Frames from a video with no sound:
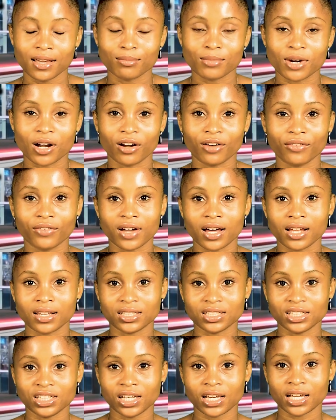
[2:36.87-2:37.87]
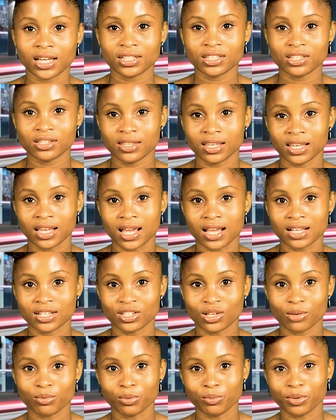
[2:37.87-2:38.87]
Moreover, the chair to the
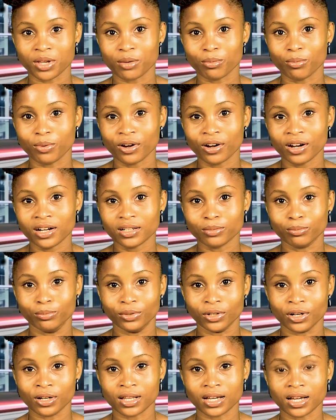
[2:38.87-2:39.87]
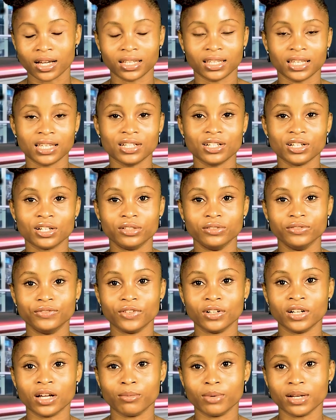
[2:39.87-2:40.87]
SWBN board, Brother Gideon
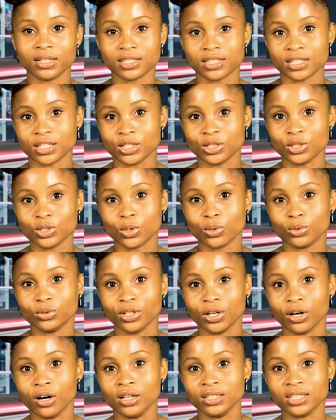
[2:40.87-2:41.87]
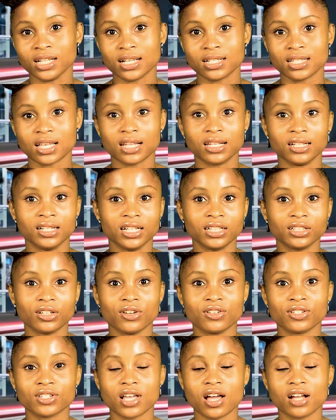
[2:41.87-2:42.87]
Fonabasi, told the audience at the lead
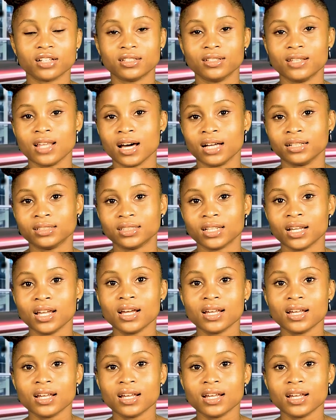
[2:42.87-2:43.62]
concert that